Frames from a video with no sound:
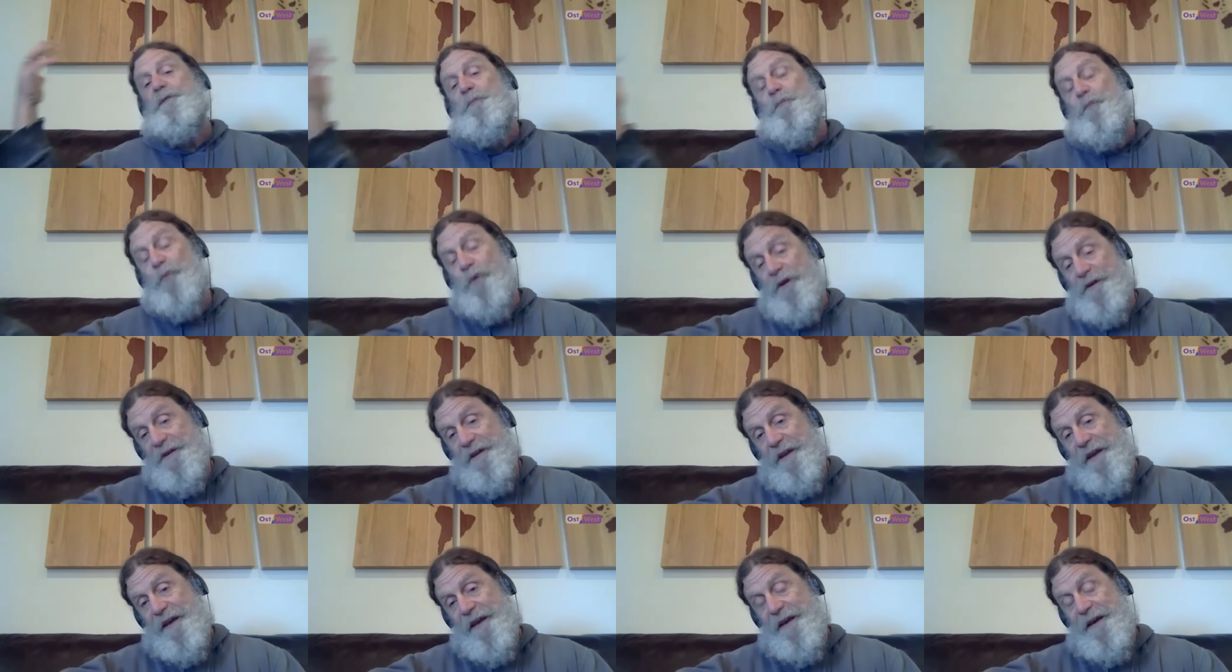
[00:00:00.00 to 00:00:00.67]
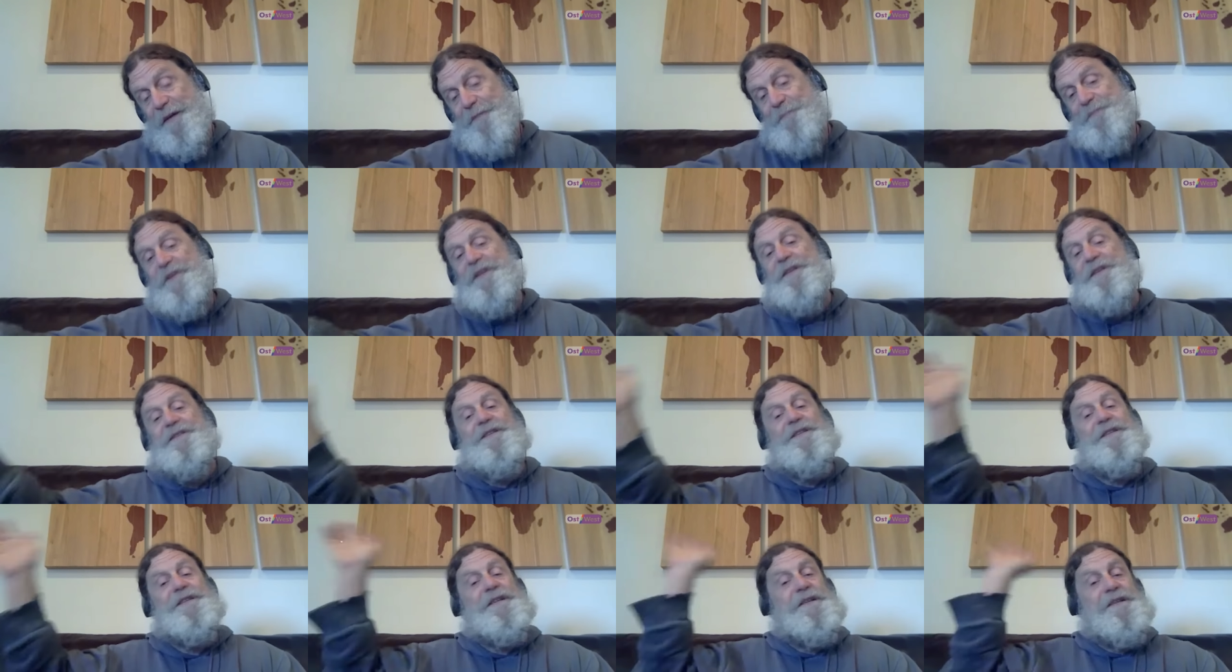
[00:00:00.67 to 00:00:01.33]
from one camp that
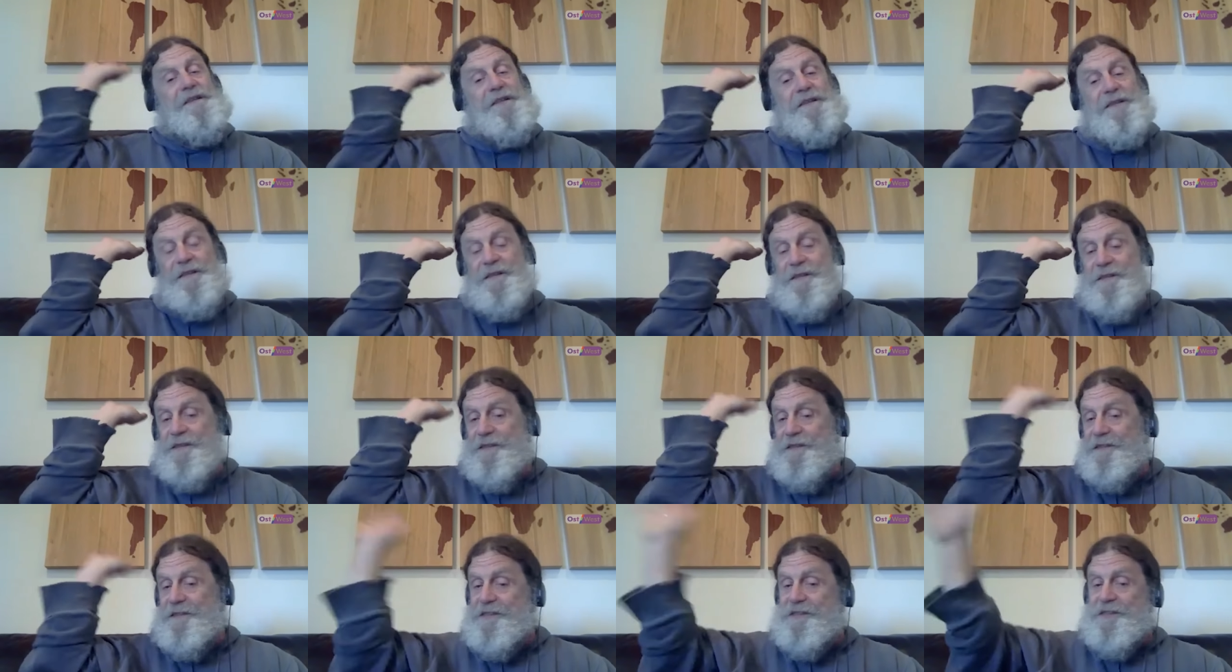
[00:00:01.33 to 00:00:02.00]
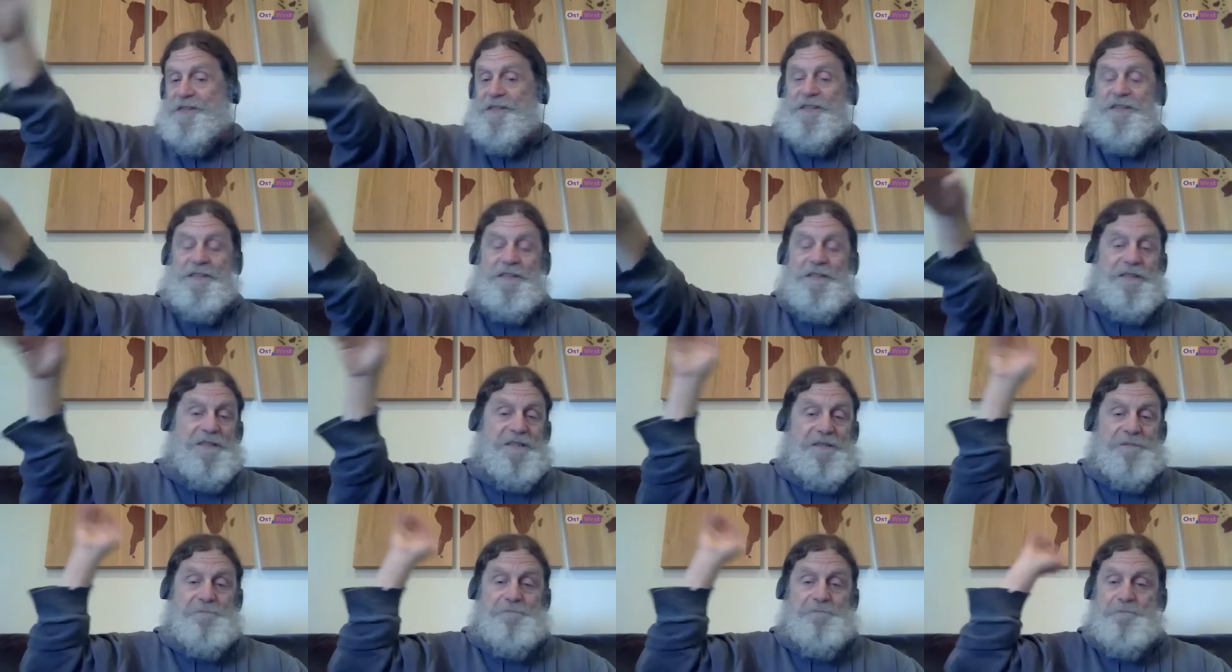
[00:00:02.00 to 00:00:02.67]
says
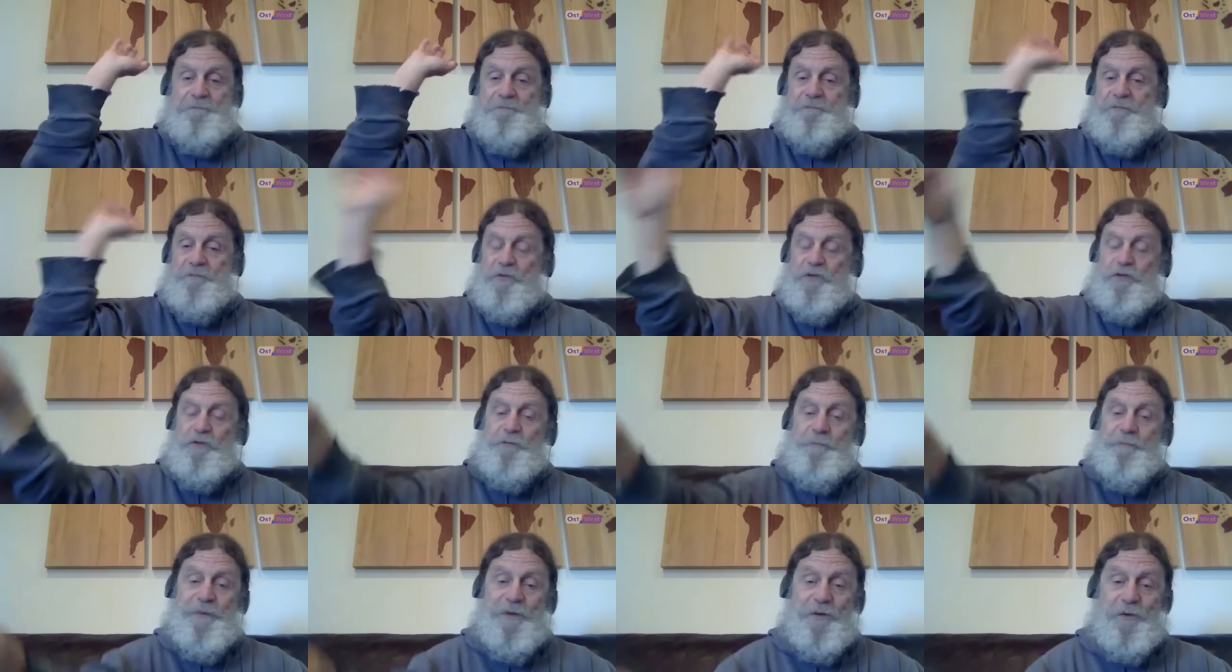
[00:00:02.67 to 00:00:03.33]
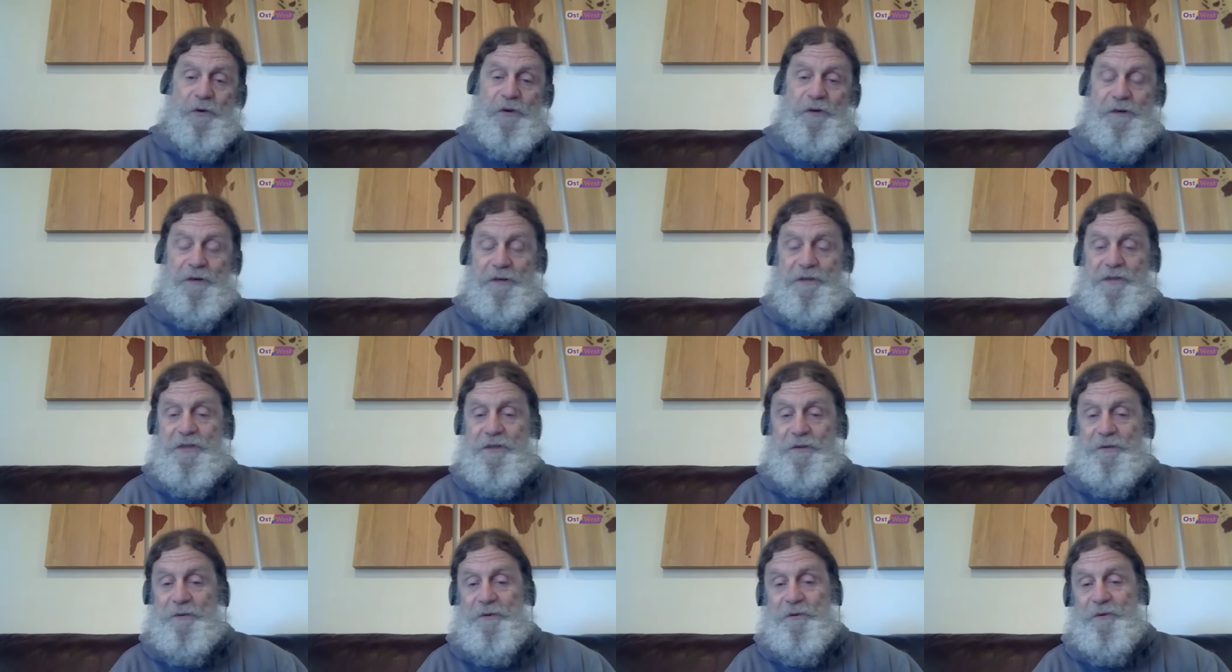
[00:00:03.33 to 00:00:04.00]
it's 2 million
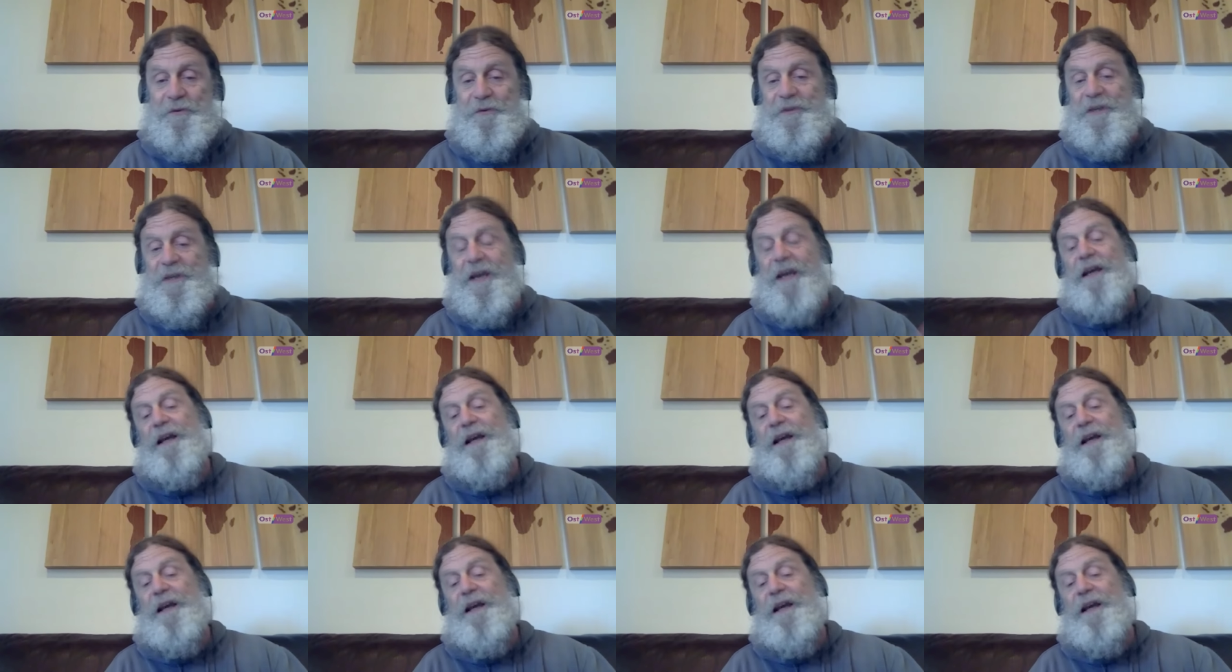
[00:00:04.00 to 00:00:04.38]
years old